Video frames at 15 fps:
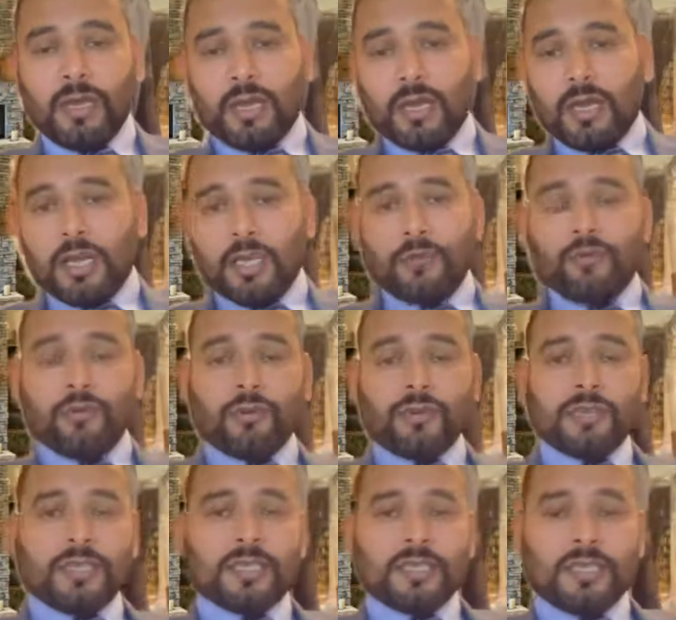if you
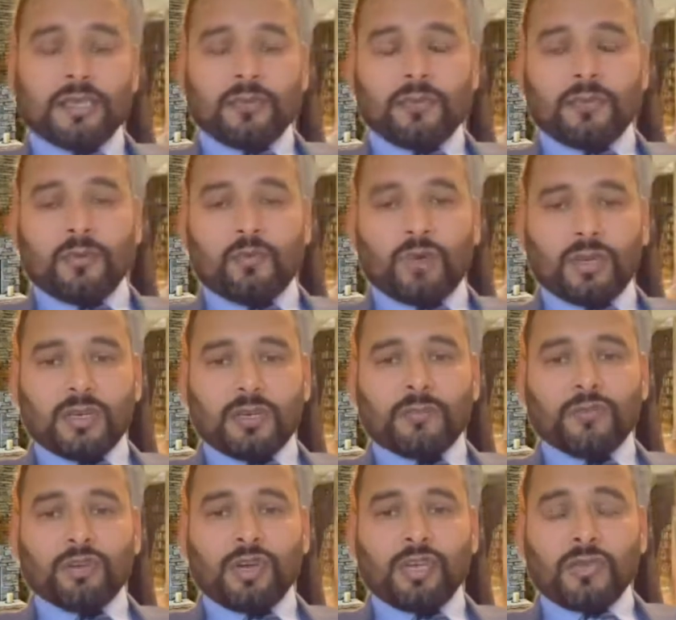understand what
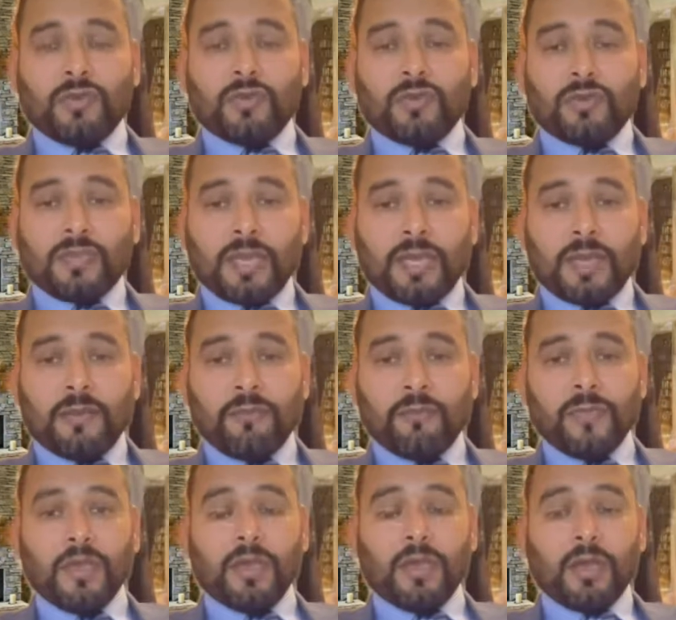I'm trying to say,
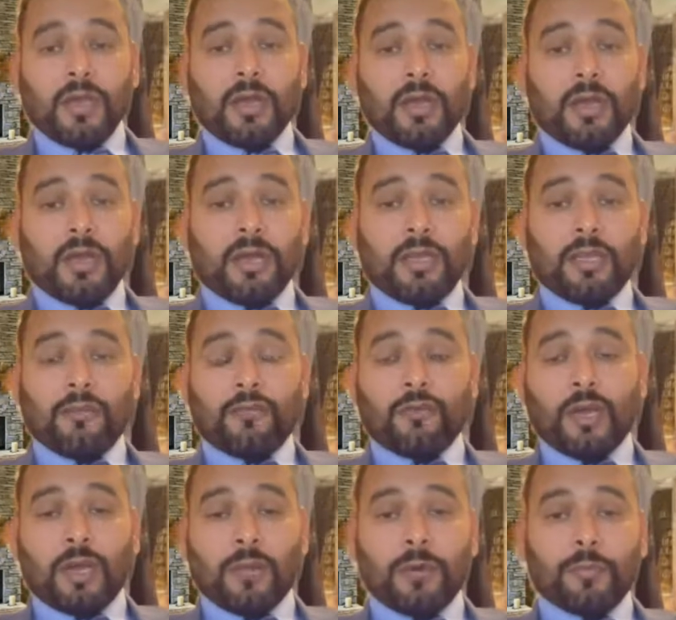and if
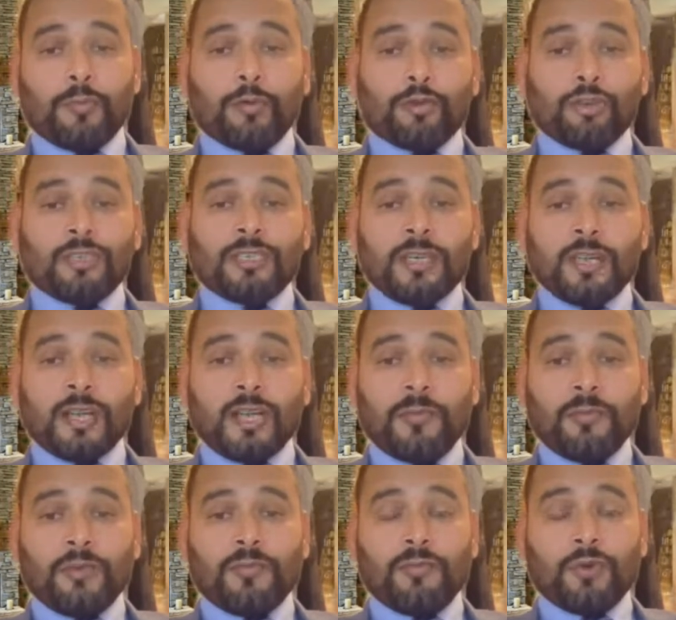you have a potential
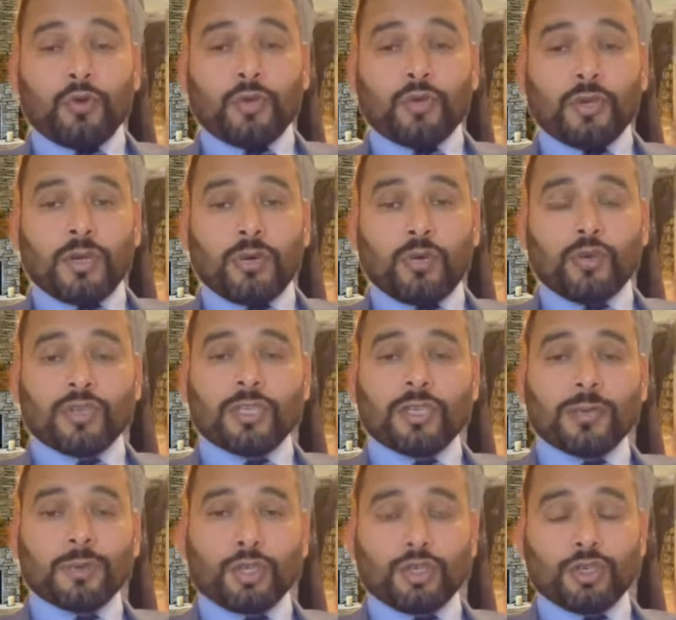claim in future or
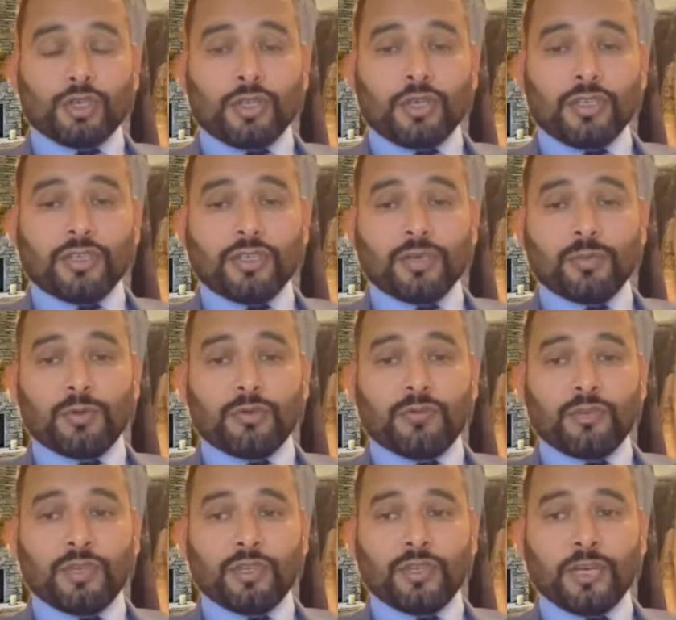substantial interview in
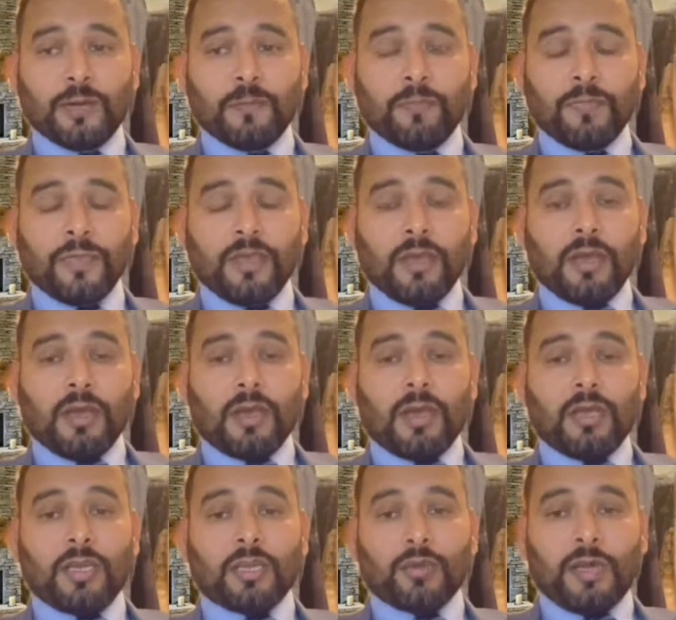future,
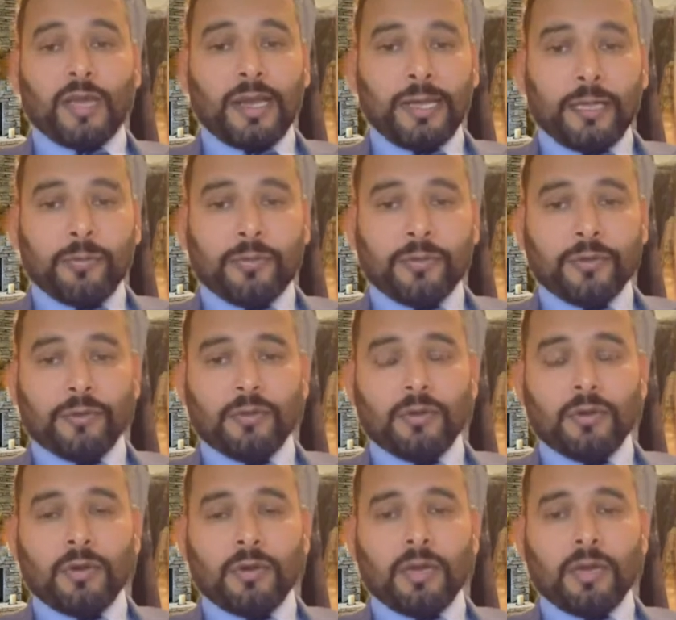it will help you.